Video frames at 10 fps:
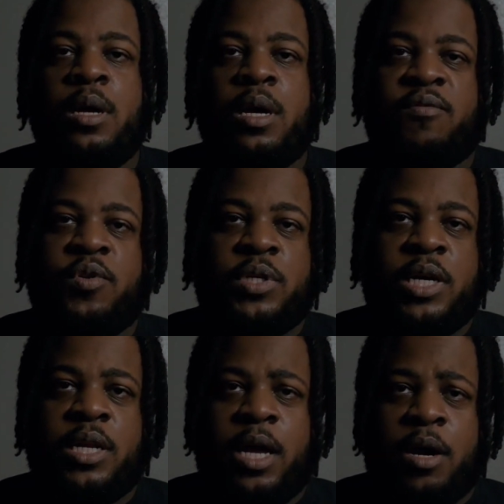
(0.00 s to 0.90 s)
If you
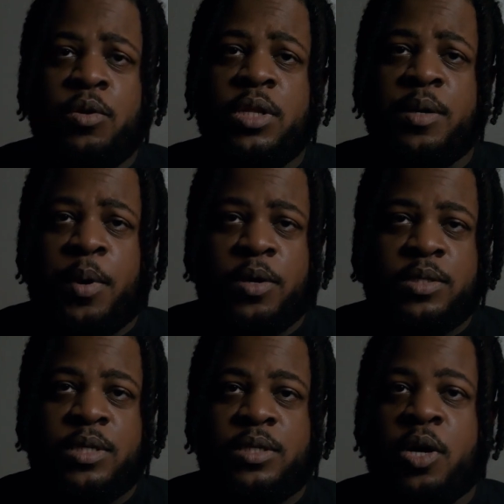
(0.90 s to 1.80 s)
see an elderly
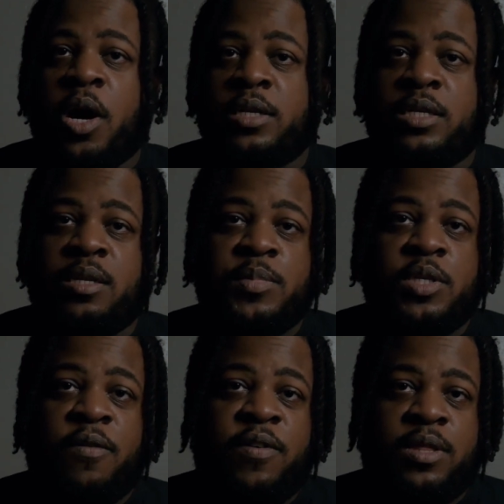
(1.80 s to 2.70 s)
person talking to
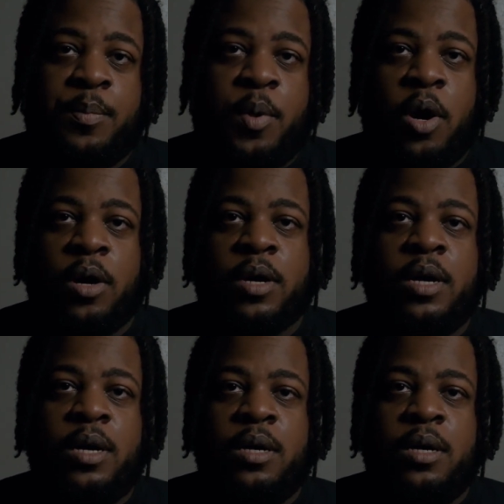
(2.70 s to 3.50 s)
themselves at the park,